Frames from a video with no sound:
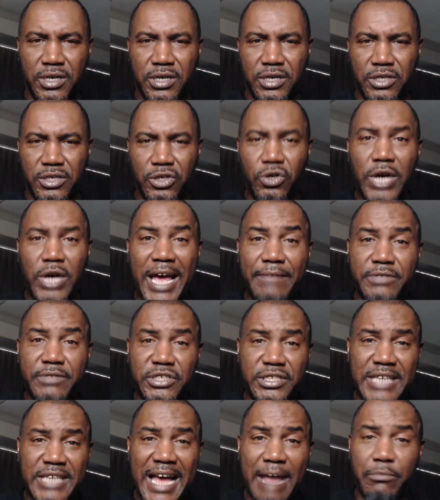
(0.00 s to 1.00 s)
You have to
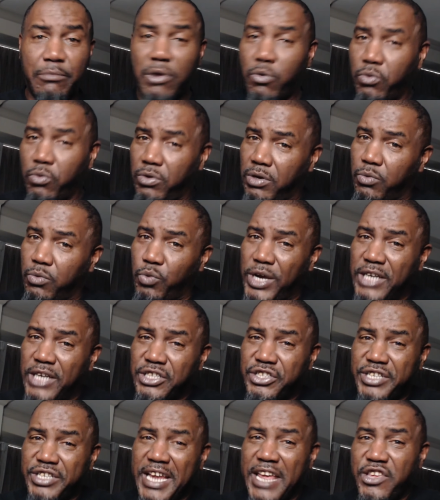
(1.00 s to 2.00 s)
stop. We
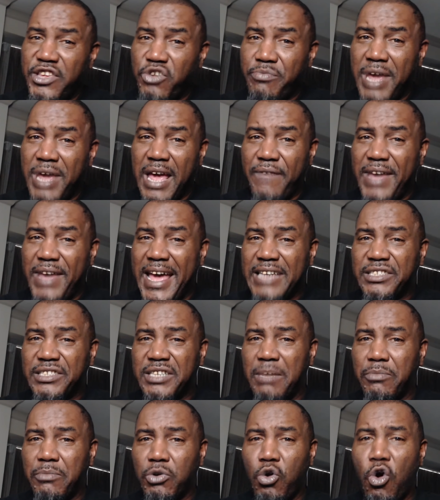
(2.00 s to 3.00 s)
understand you may have had
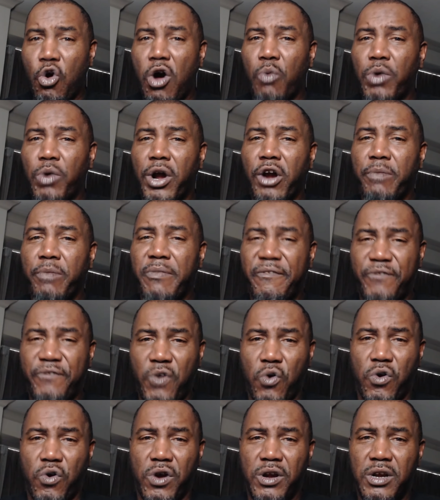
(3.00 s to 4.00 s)
something going with her
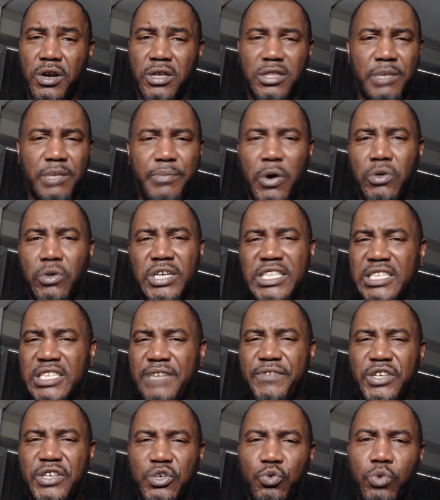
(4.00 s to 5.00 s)
before. The police
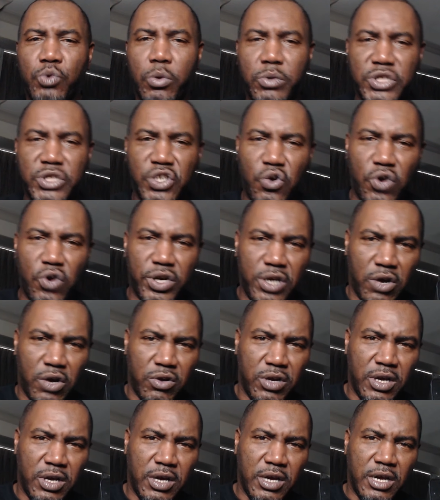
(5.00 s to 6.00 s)
even knew what was going on.
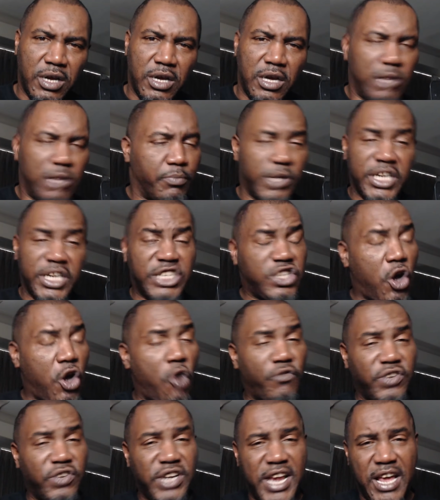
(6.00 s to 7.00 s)
But it's
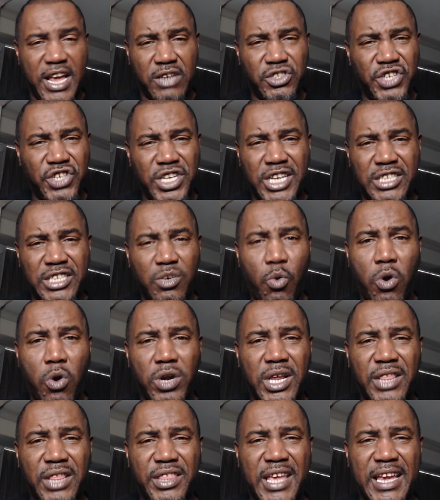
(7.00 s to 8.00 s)
over now. She doesn't want
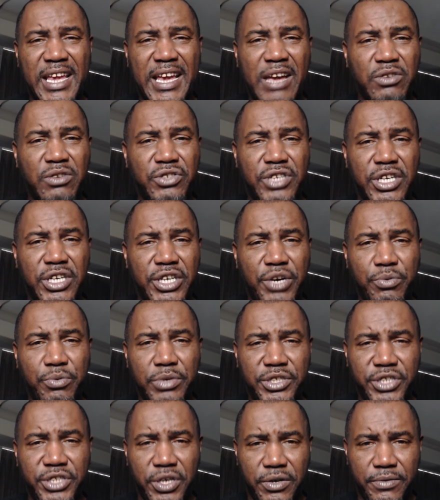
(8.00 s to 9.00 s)
anything else to do with
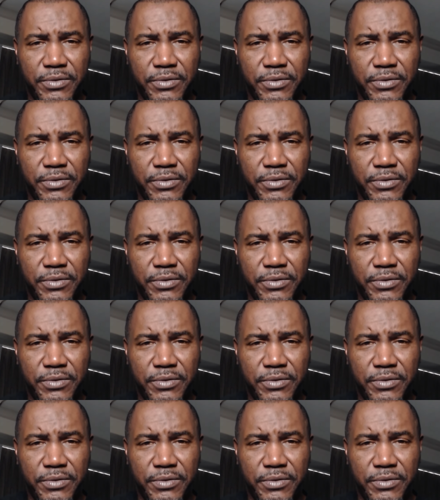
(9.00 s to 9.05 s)
you.